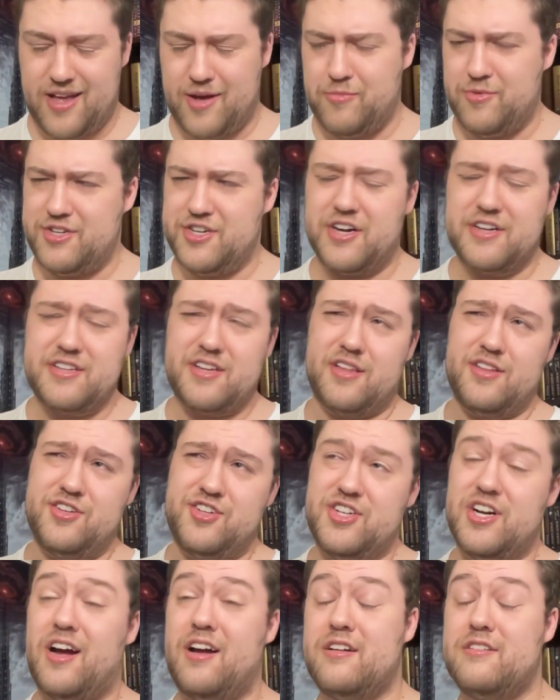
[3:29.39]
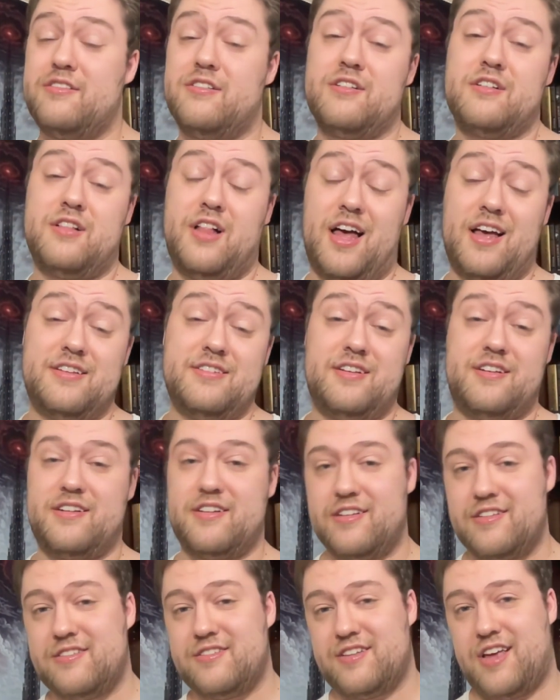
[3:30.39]
and we checked out a childhood
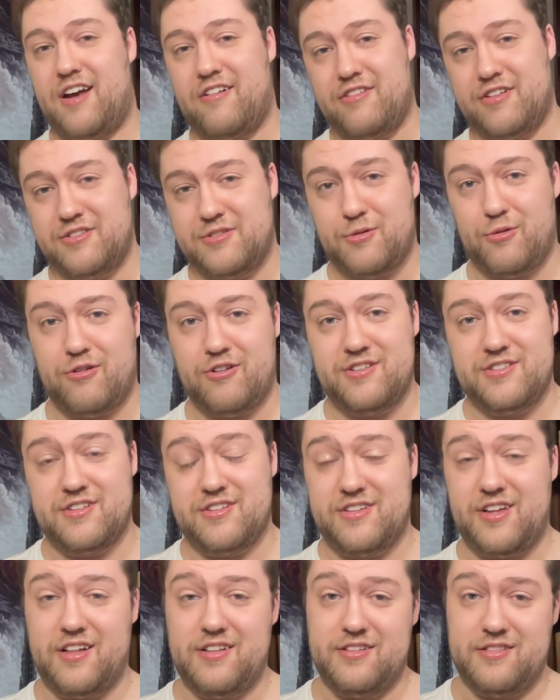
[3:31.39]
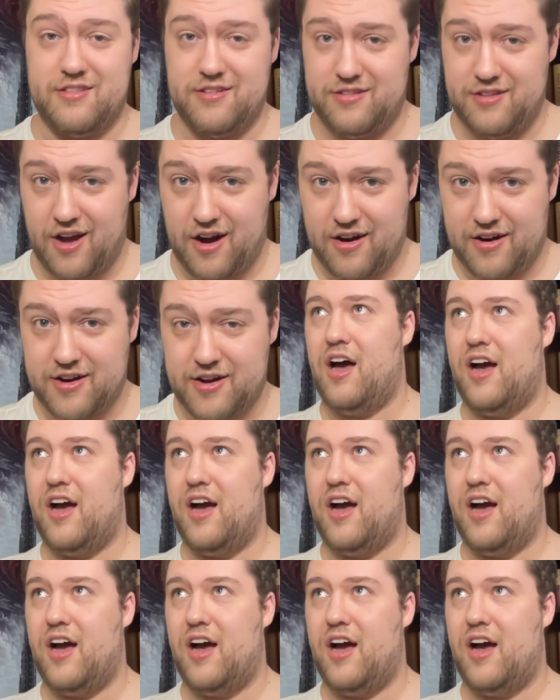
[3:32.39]
classic, Scary Stories to Tell in the Dark.